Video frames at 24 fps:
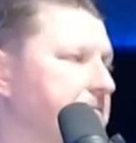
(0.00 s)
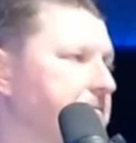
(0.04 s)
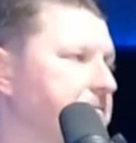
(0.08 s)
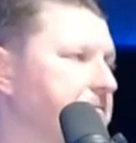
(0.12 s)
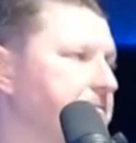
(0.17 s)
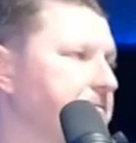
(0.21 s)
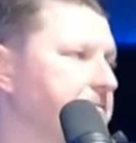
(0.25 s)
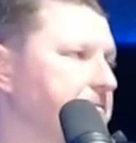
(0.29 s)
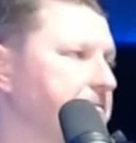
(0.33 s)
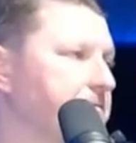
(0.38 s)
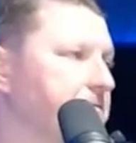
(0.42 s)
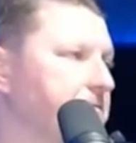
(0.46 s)

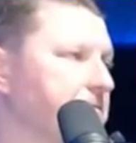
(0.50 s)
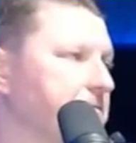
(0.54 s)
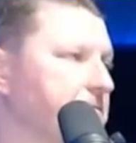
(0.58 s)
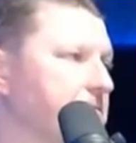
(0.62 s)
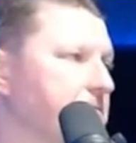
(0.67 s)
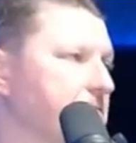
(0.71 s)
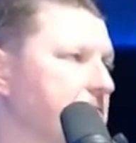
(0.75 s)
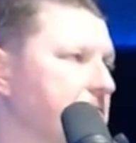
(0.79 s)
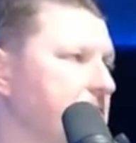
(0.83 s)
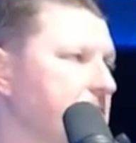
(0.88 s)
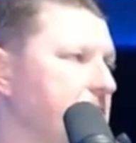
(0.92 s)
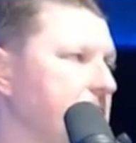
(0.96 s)

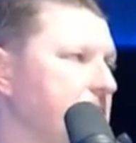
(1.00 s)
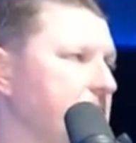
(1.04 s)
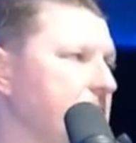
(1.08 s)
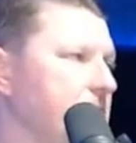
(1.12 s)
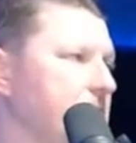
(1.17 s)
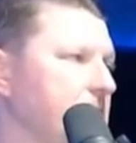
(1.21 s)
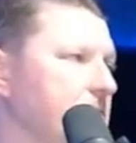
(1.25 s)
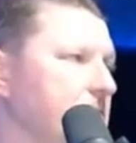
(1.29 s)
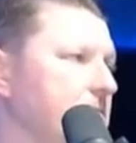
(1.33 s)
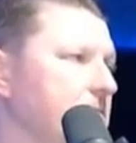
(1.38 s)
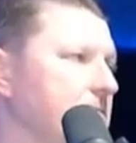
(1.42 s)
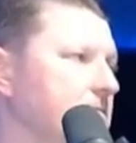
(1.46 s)

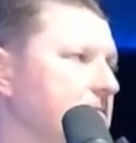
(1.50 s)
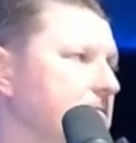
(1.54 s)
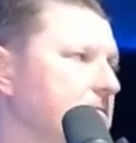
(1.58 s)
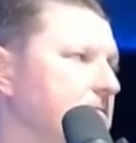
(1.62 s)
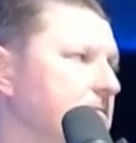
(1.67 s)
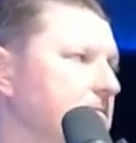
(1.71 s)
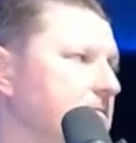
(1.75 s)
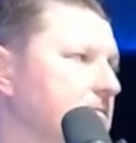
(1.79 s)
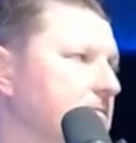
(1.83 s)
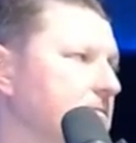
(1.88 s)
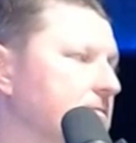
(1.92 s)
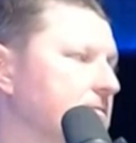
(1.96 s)

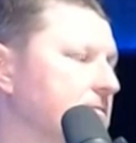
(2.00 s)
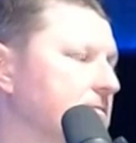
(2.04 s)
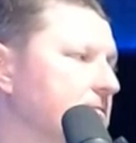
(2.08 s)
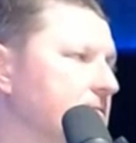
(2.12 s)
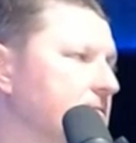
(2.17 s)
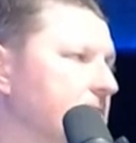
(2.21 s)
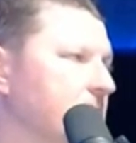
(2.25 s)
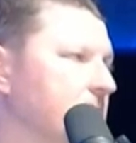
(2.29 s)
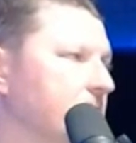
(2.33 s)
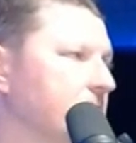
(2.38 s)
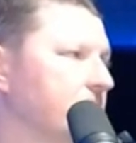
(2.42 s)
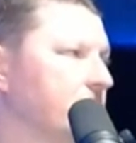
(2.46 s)

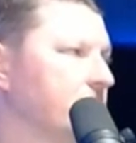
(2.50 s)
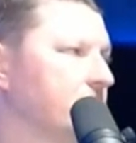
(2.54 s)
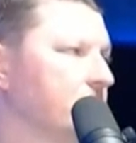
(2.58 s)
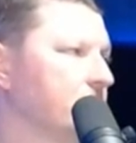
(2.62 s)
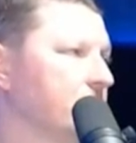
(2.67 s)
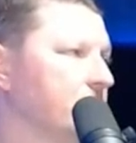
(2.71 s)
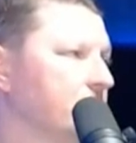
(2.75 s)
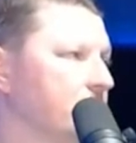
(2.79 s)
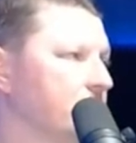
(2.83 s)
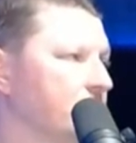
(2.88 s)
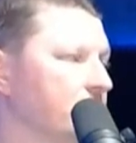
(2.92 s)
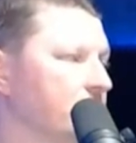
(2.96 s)

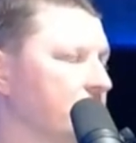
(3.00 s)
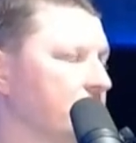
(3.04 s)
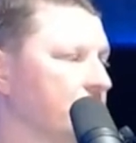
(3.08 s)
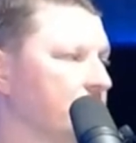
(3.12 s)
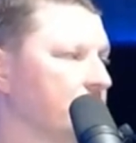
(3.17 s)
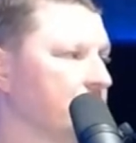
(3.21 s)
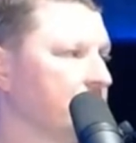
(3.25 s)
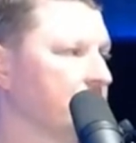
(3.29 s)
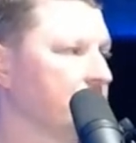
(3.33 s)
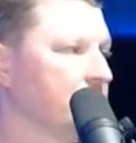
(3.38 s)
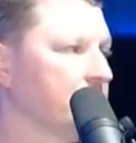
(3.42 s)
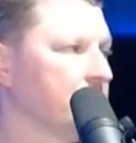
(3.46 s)

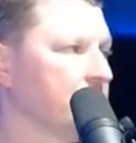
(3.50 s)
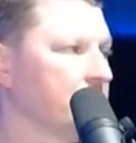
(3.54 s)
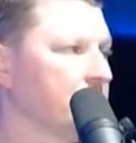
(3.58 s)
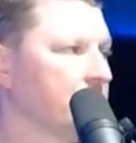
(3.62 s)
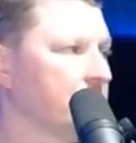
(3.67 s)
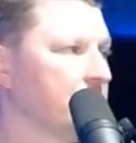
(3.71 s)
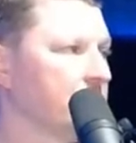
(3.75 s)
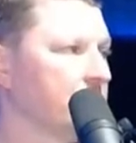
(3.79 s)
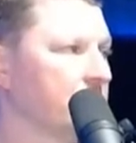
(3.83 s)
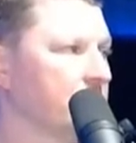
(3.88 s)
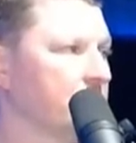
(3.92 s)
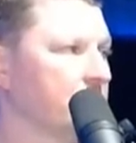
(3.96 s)

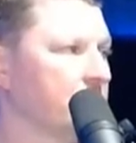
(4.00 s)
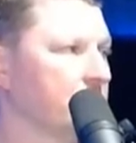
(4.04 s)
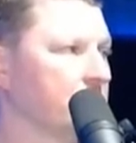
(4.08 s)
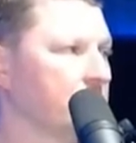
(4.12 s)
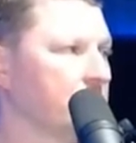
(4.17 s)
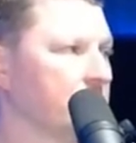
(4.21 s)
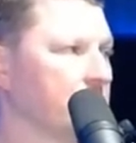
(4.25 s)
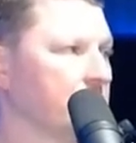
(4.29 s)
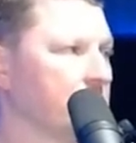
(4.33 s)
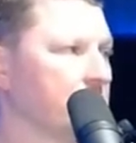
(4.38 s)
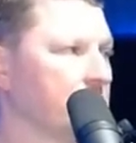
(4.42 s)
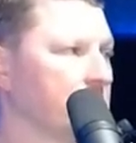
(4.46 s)

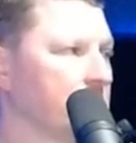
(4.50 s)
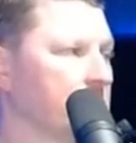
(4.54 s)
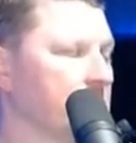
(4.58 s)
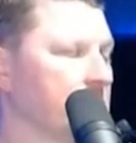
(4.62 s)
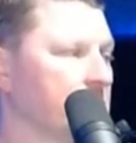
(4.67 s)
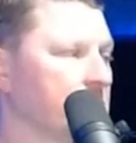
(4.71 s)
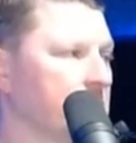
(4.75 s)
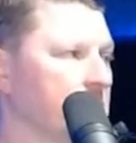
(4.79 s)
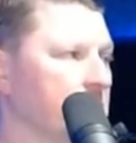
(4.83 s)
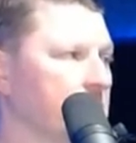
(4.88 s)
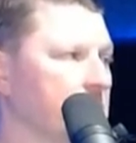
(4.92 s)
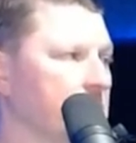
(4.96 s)

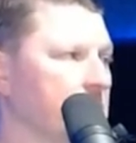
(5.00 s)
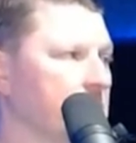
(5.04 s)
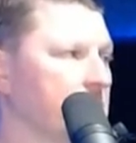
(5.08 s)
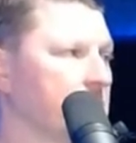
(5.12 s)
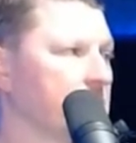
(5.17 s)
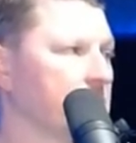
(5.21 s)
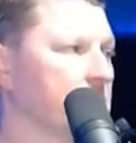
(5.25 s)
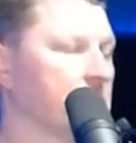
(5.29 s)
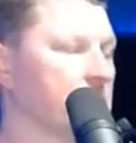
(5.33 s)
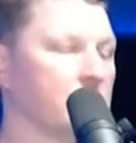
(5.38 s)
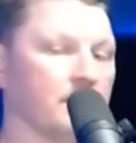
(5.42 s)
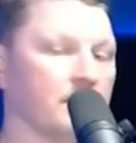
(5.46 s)

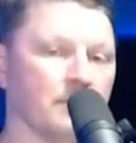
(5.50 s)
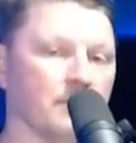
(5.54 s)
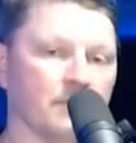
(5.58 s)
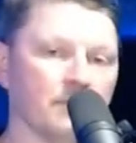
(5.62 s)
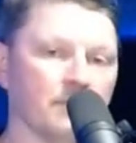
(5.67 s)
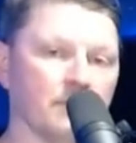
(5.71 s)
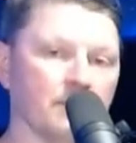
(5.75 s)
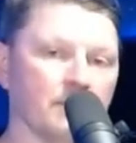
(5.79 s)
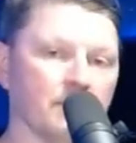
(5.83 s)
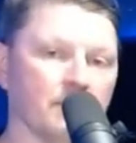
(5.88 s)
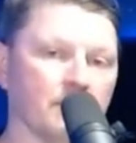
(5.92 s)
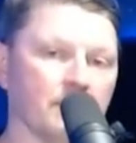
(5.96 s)

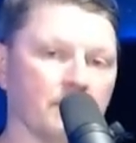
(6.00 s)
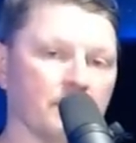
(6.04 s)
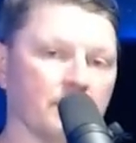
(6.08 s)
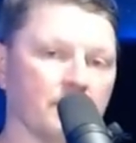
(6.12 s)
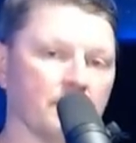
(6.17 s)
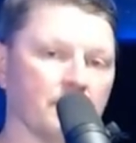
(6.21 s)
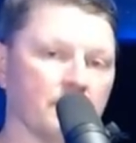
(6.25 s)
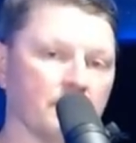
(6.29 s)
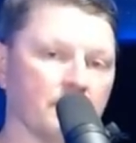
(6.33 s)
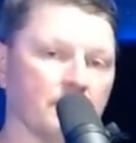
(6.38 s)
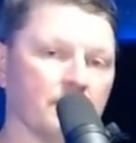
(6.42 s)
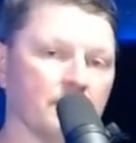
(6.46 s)

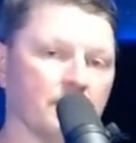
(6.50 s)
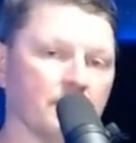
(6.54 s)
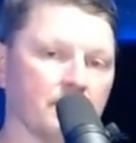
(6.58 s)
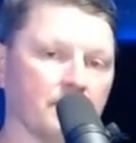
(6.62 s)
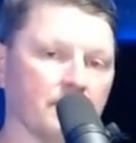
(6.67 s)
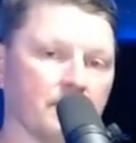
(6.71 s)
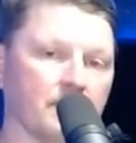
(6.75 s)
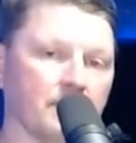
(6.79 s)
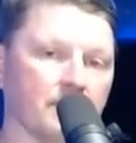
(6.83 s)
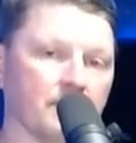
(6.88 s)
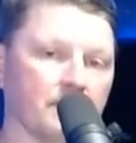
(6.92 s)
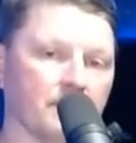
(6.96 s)

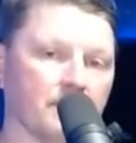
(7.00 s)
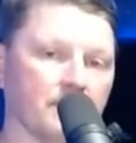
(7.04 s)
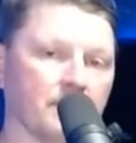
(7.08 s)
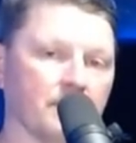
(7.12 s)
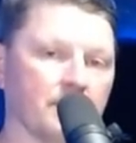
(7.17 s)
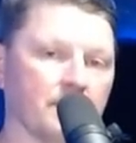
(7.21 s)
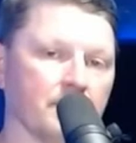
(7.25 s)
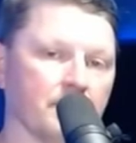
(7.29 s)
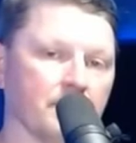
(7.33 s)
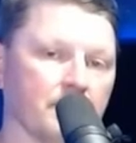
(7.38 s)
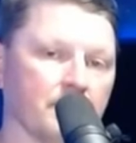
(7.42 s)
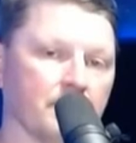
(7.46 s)

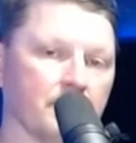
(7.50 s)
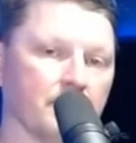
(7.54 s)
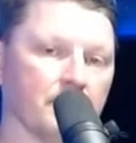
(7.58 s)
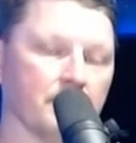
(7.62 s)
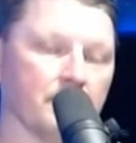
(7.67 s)
(silent)